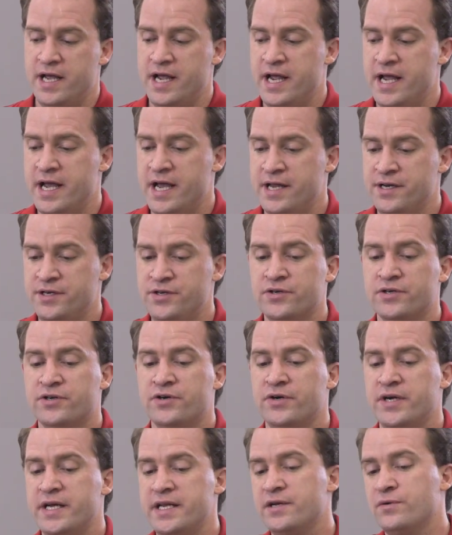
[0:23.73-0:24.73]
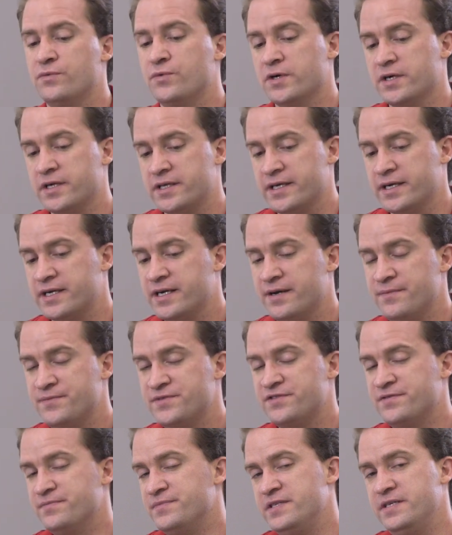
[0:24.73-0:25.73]
and you're creating work that
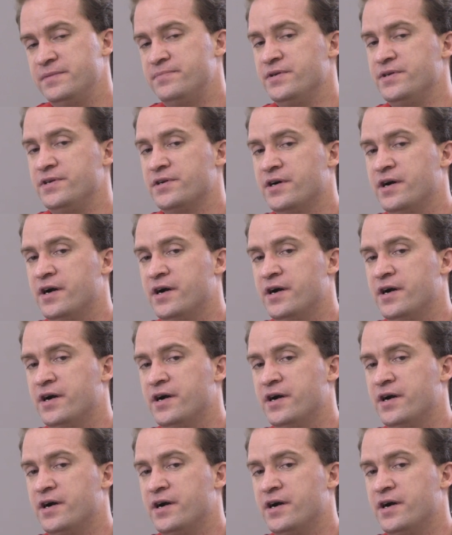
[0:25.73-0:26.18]
comes from deep in your